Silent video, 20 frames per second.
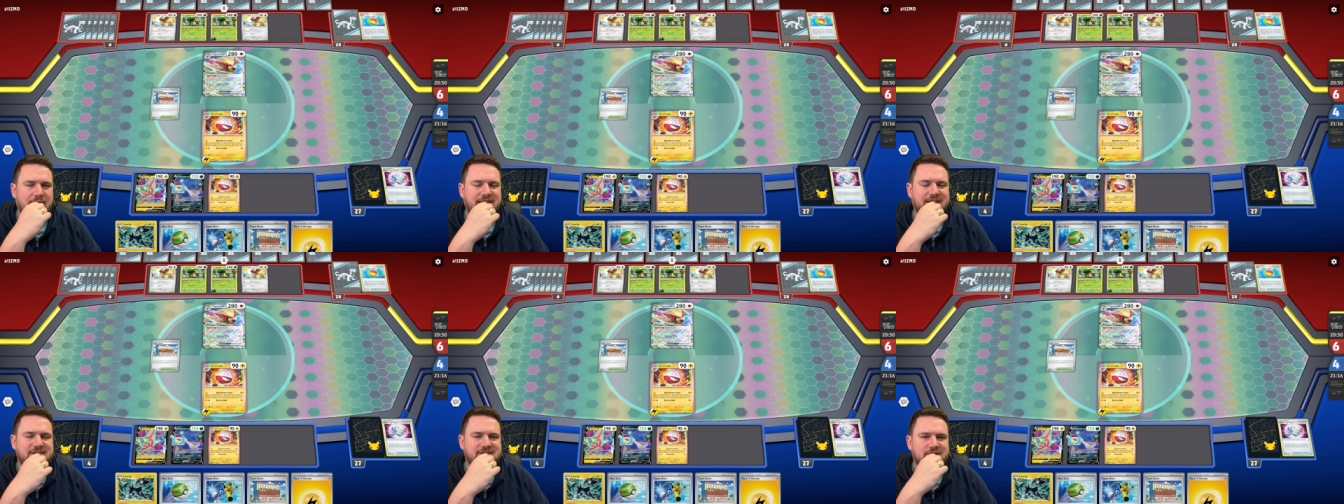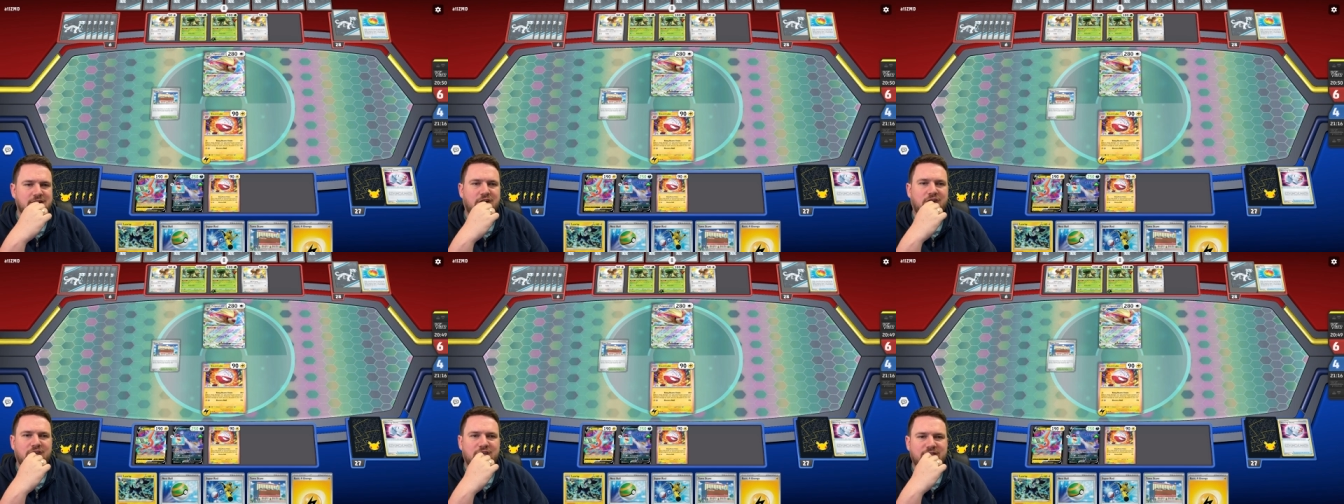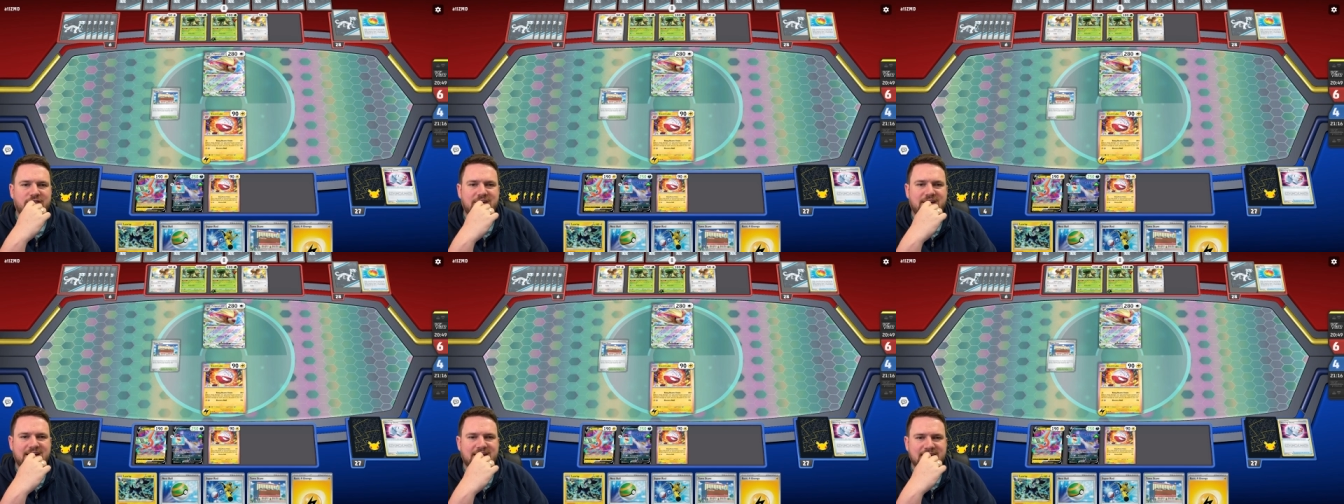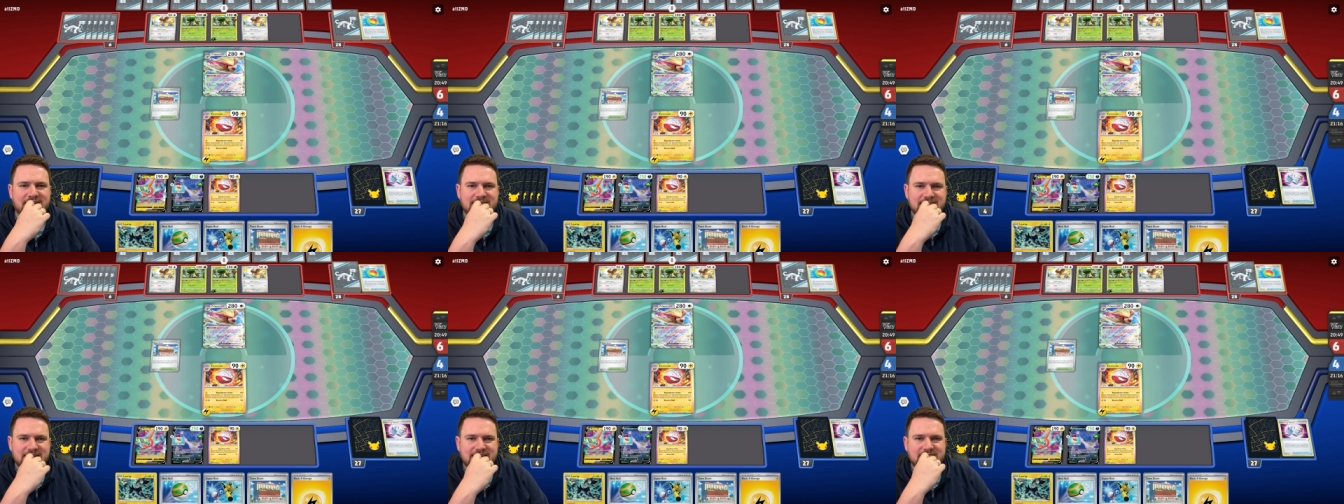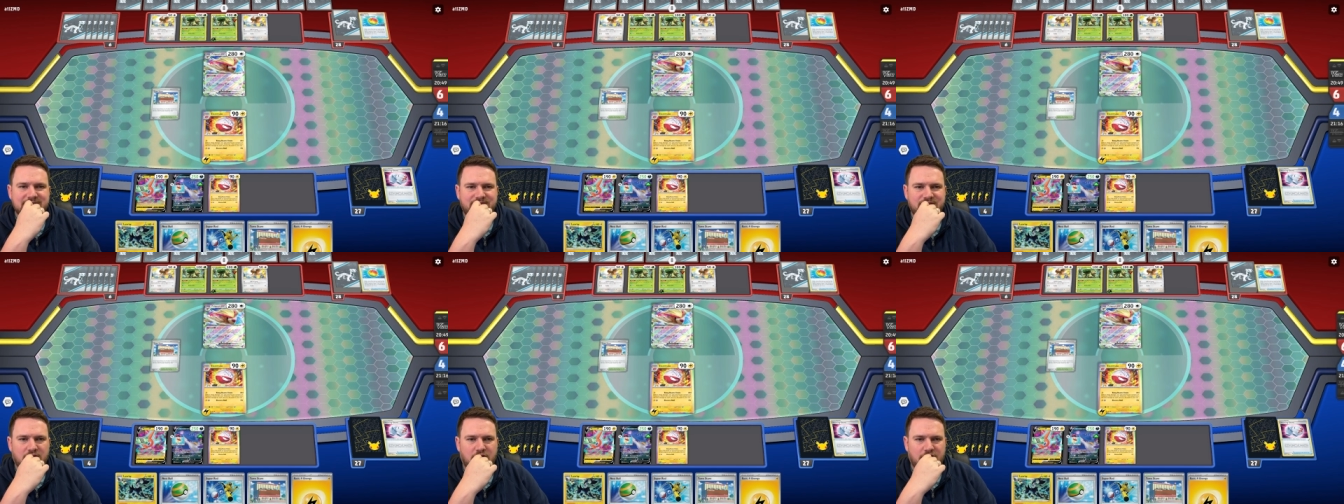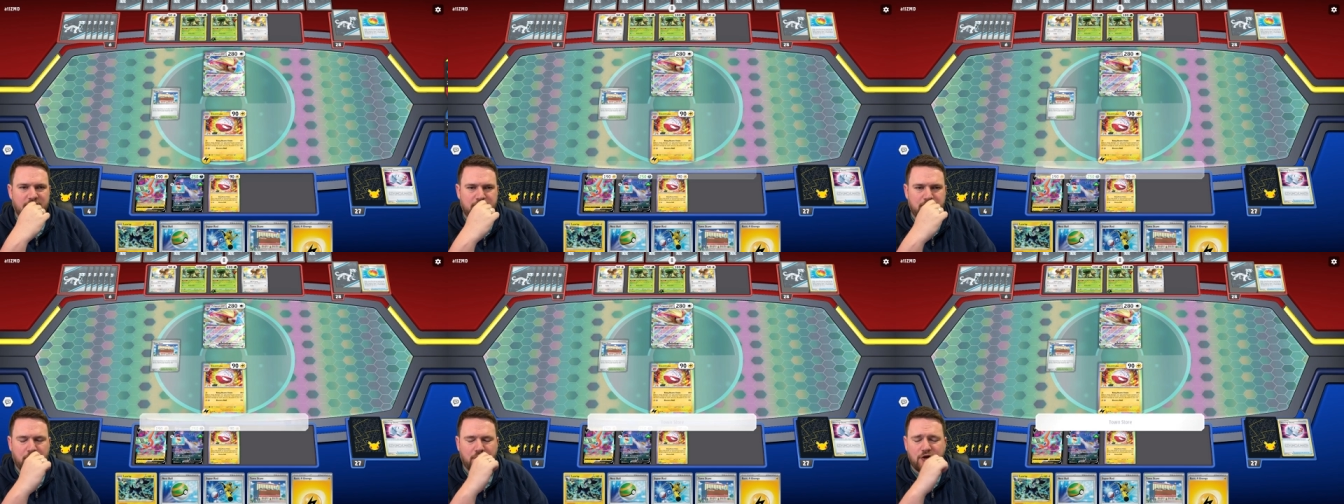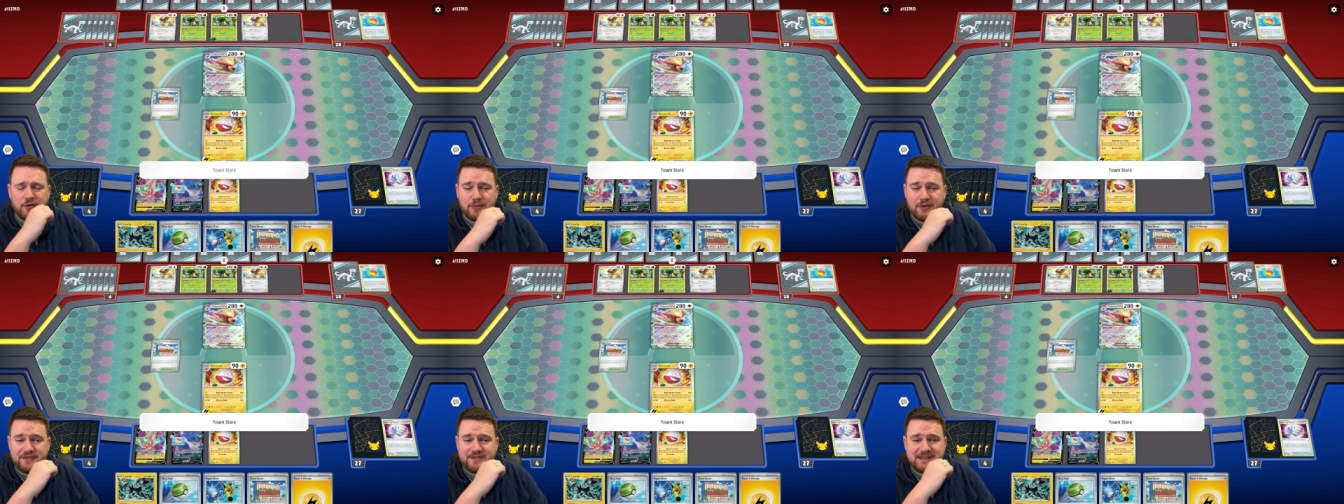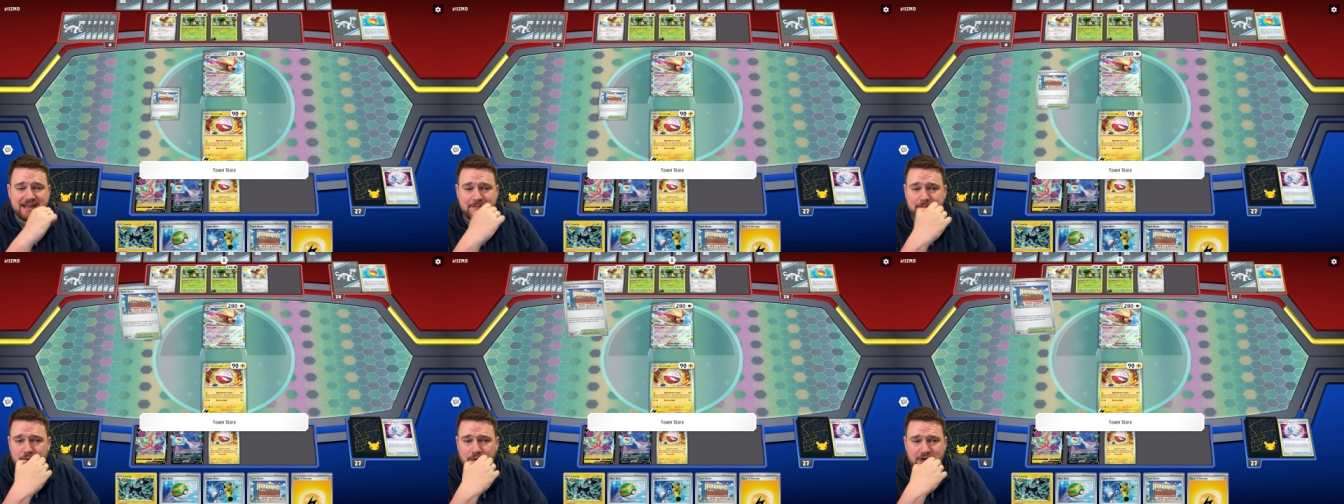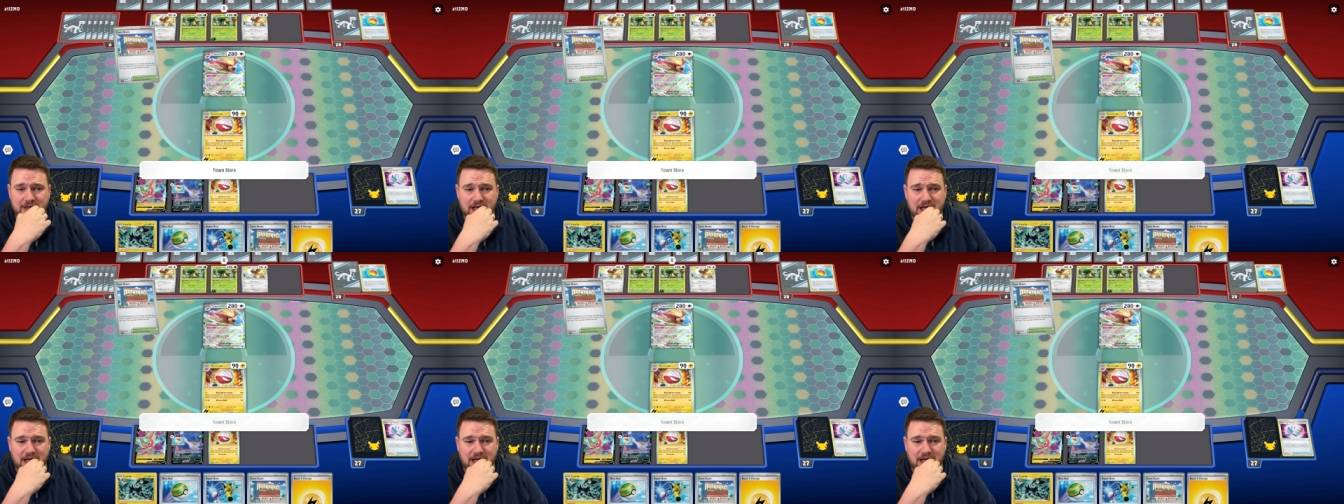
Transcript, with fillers: piece of uh, of Pokemon deck building.